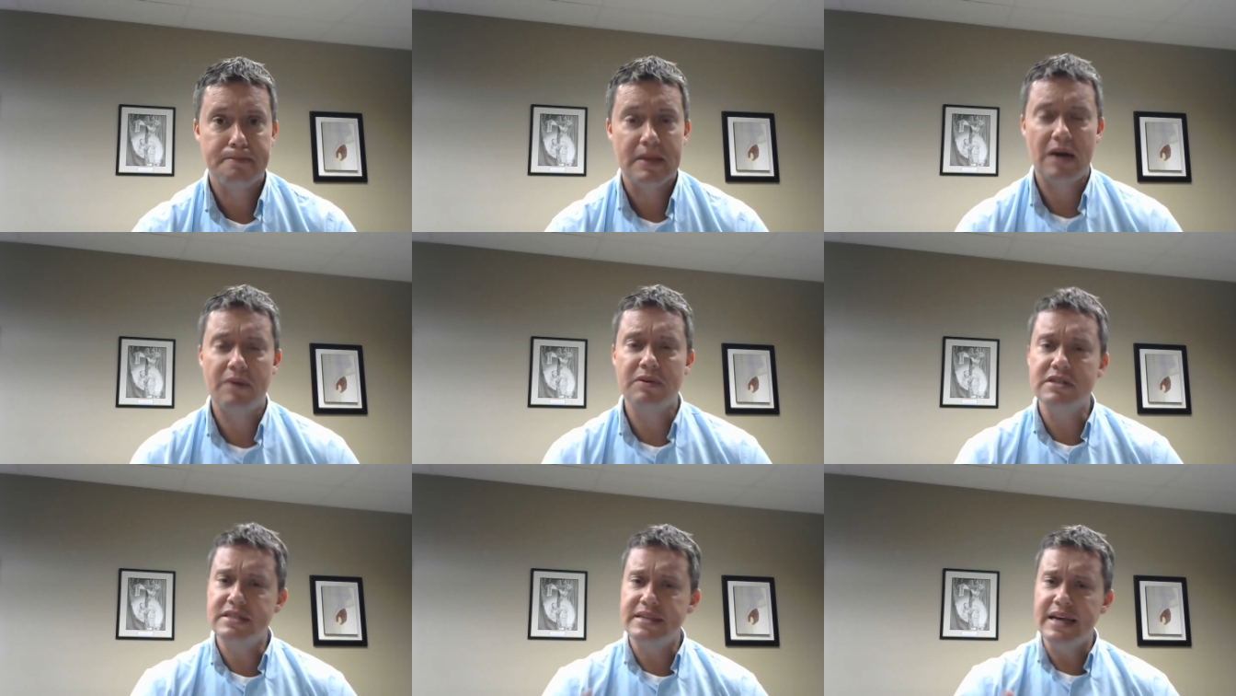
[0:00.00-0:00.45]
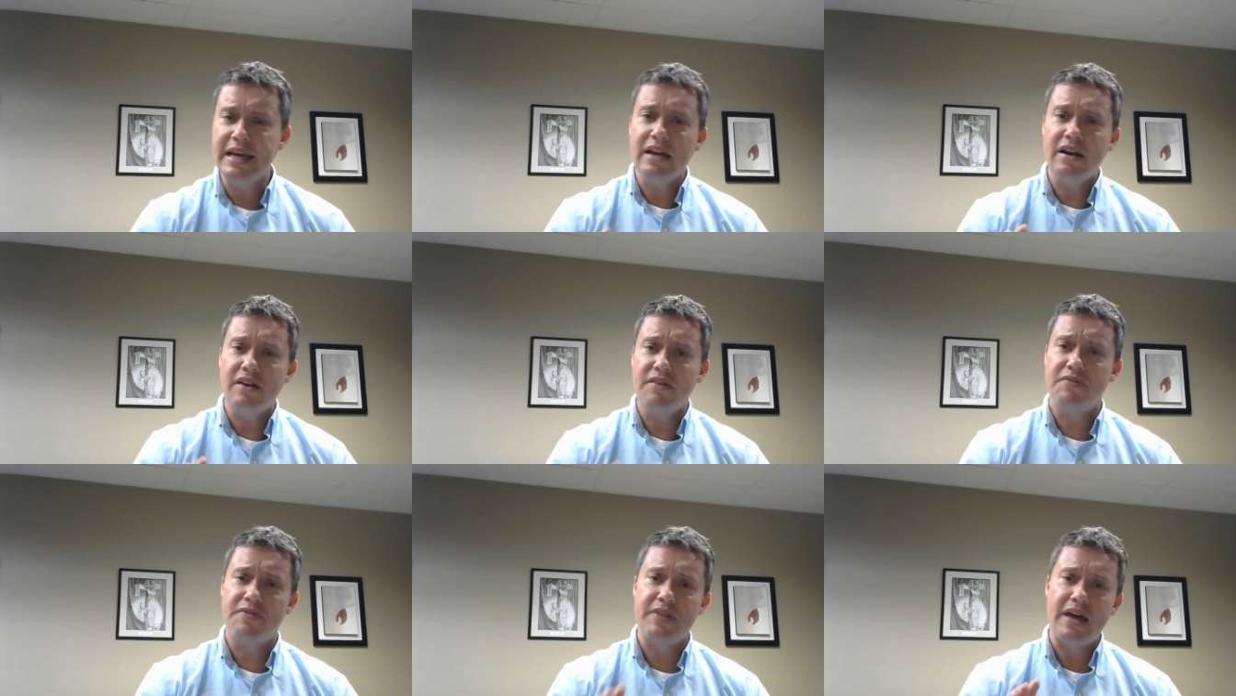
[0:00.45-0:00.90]
I was
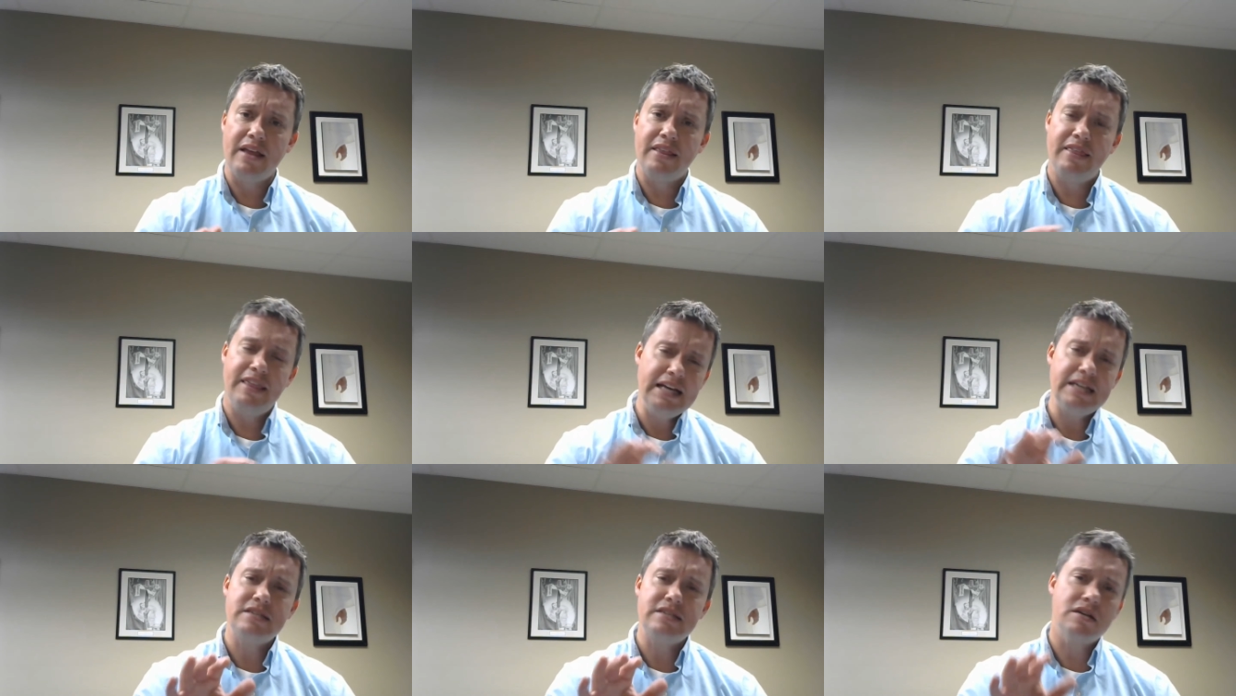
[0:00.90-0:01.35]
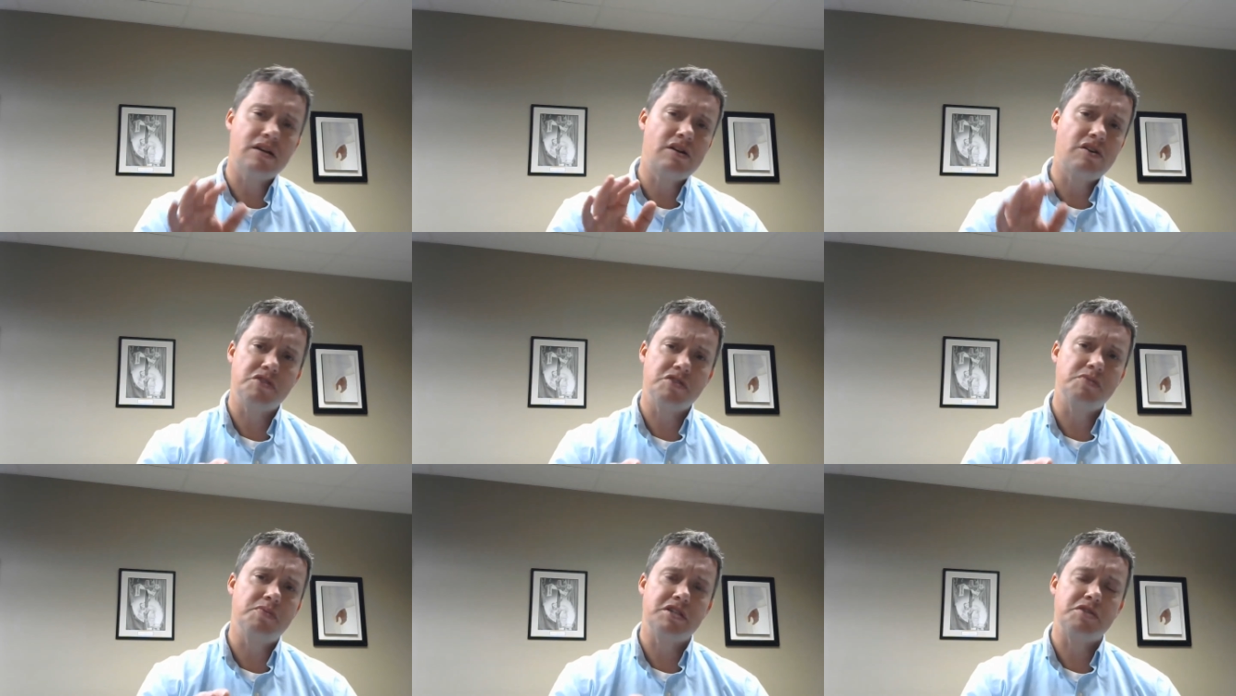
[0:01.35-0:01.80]
thinking of, I think it's the
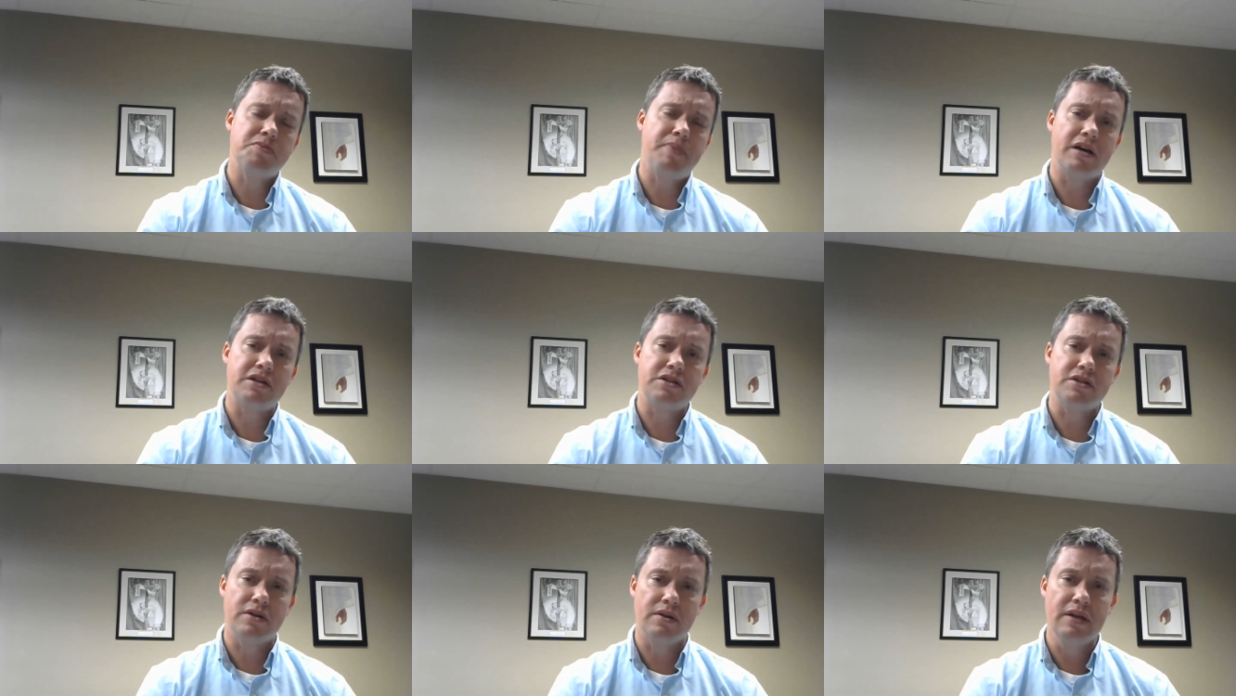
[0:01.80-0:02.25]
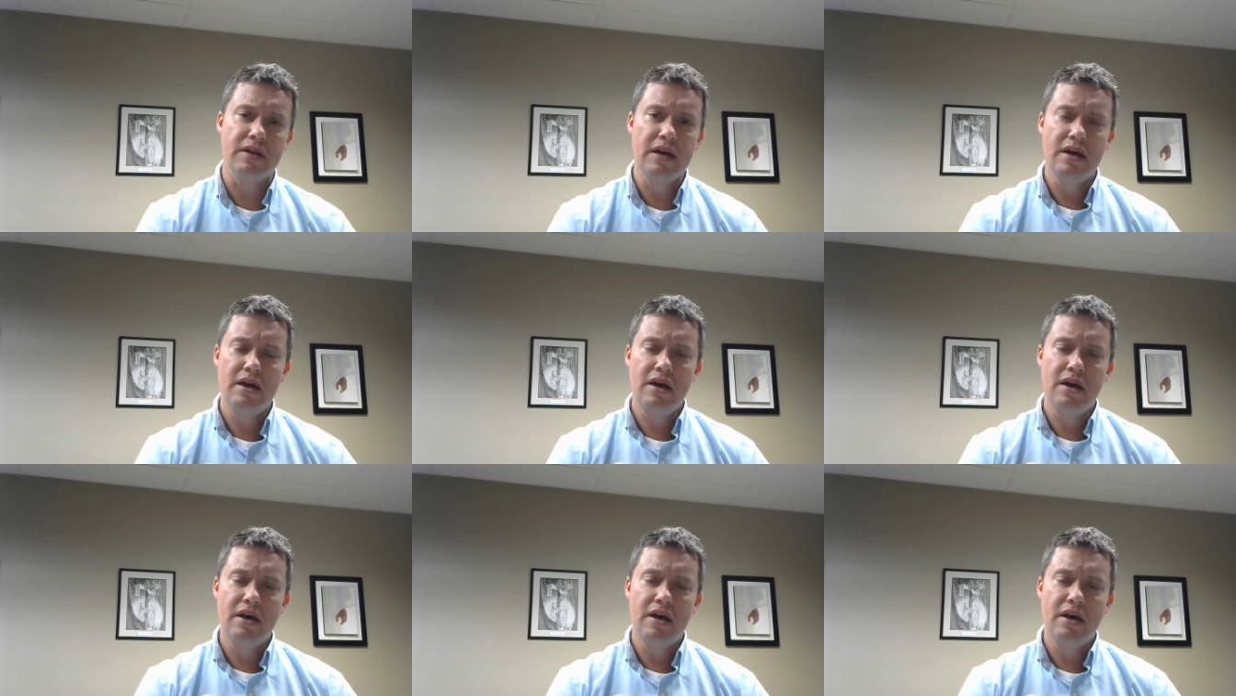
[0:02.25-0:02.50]
Christmas special,